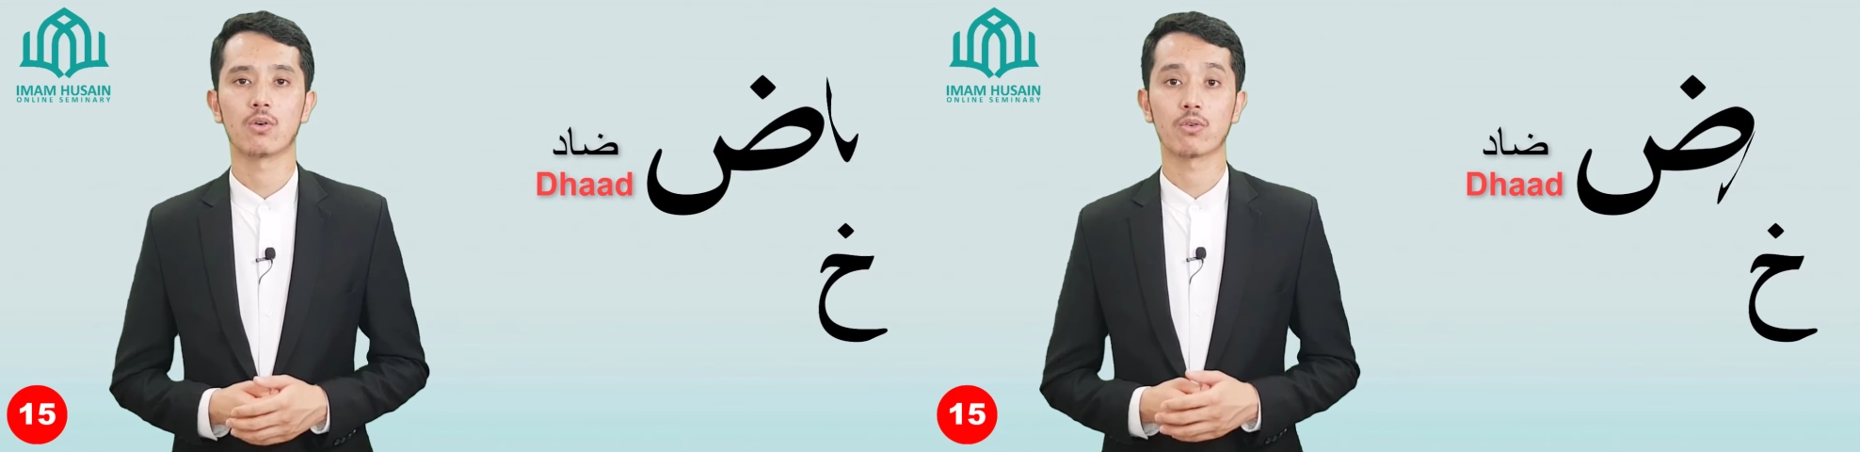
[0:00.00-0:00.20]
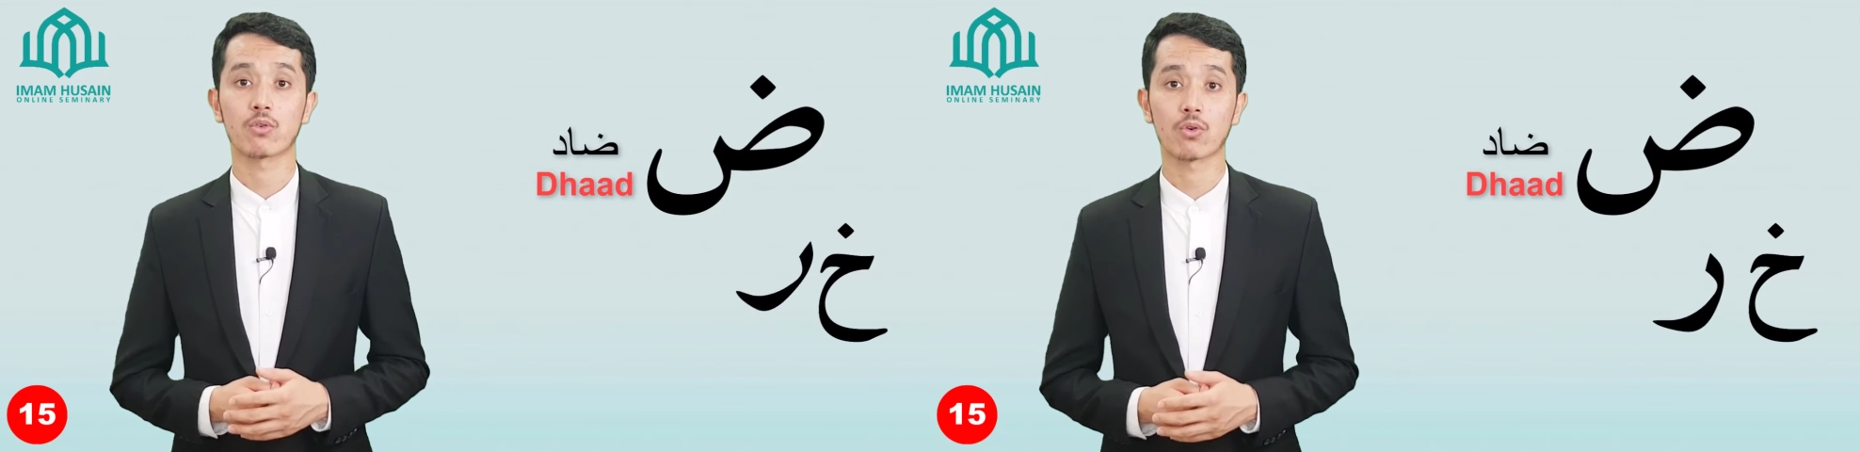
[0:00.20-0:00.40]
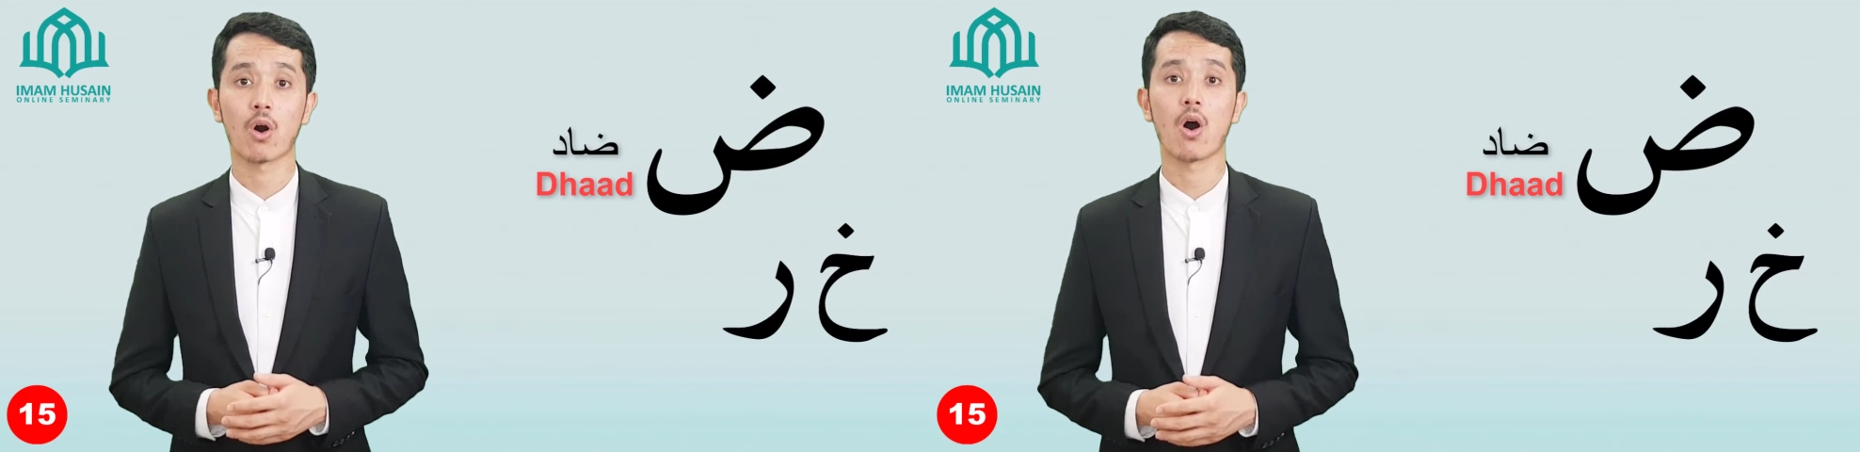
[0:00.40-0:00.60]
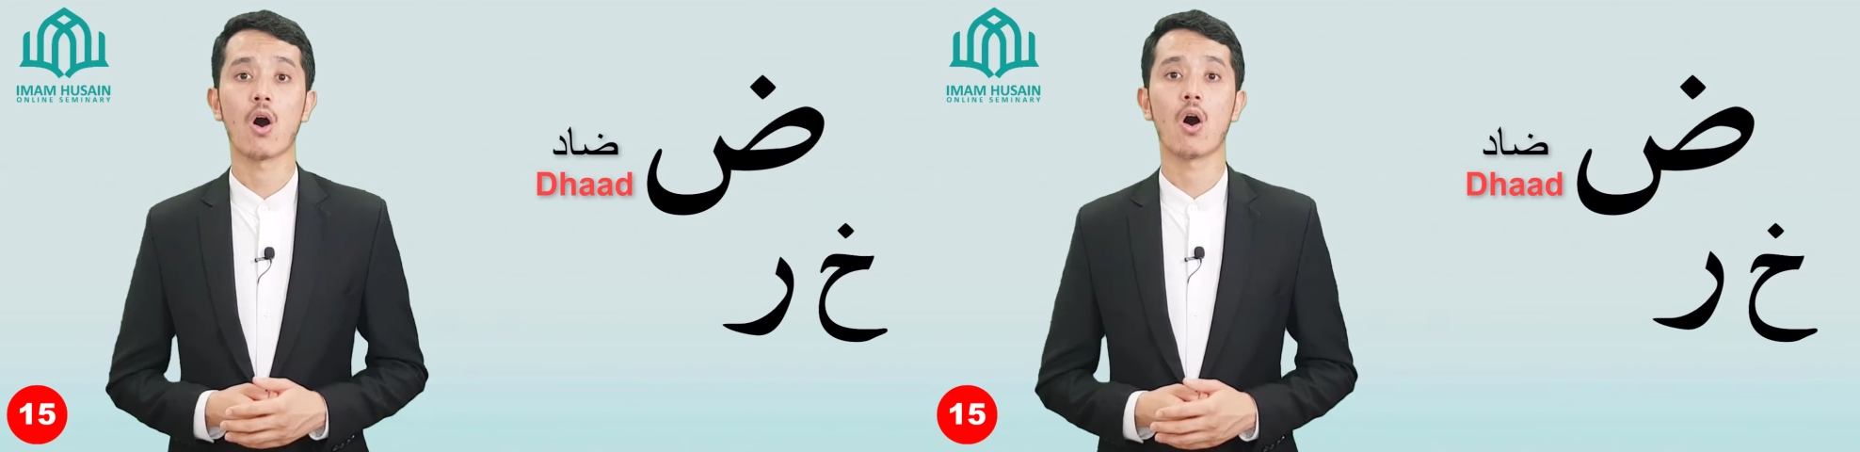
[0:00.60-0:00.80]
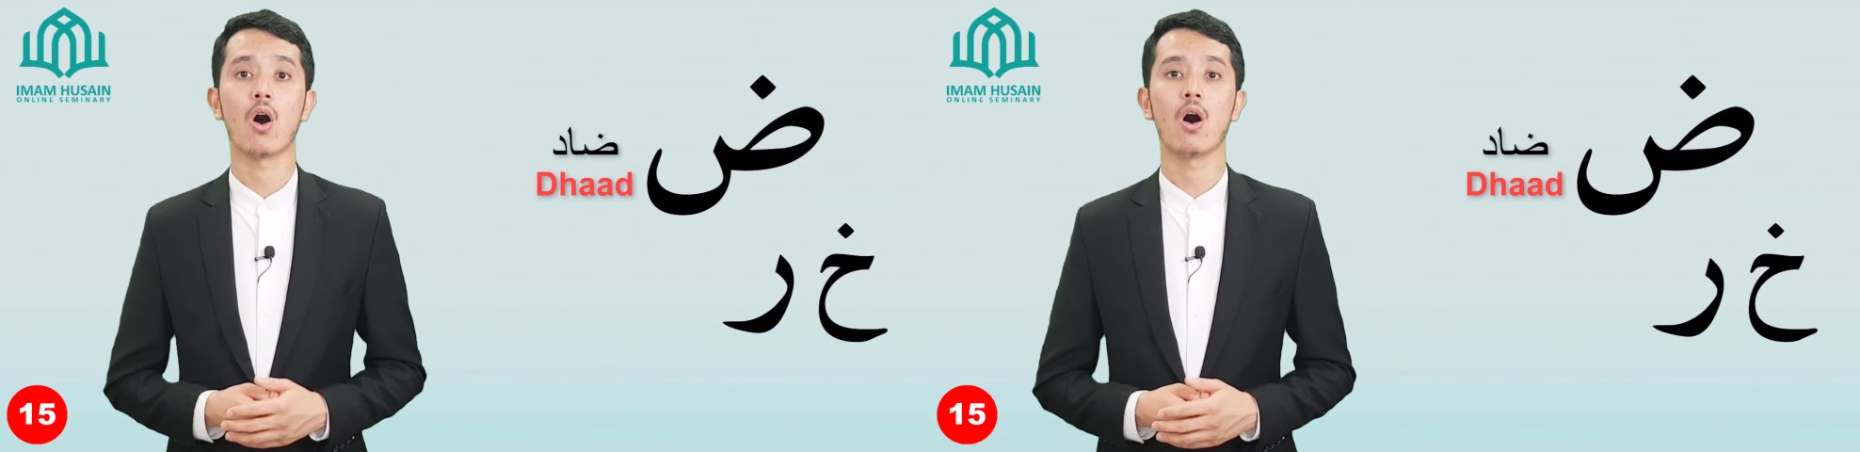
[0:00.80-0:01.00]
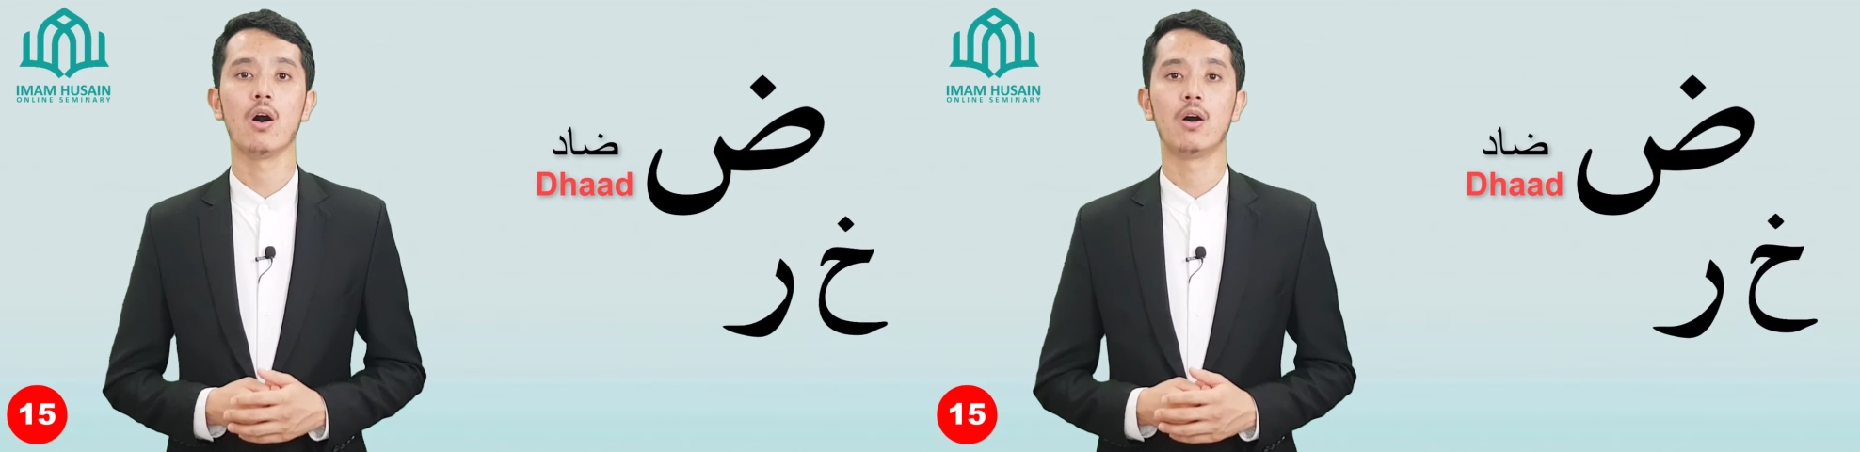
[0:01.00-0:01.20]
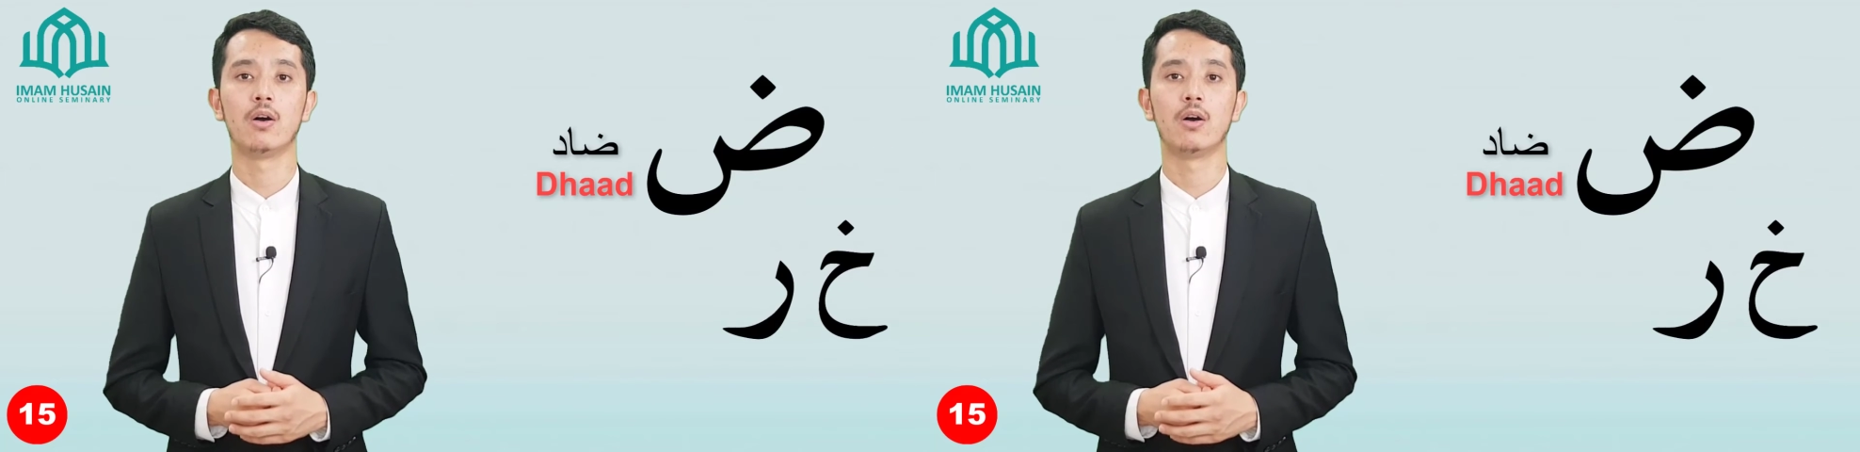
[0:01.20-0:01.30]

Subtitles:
Ra,